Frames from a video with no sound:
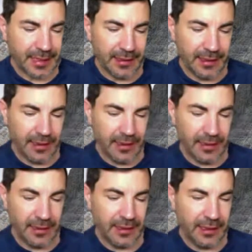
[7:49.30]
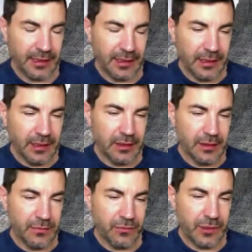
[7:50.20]
And
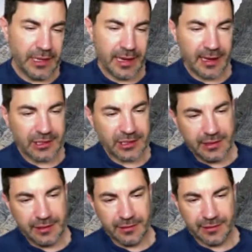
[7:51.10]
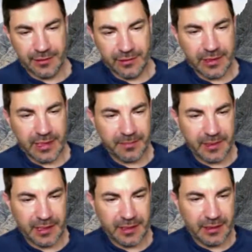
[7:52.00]
there's a new
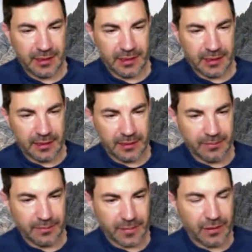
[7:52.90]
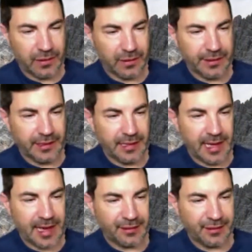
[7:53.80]
company called
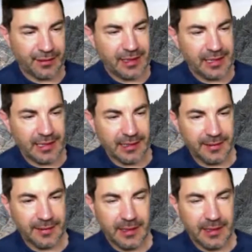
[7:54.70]
Atsenia,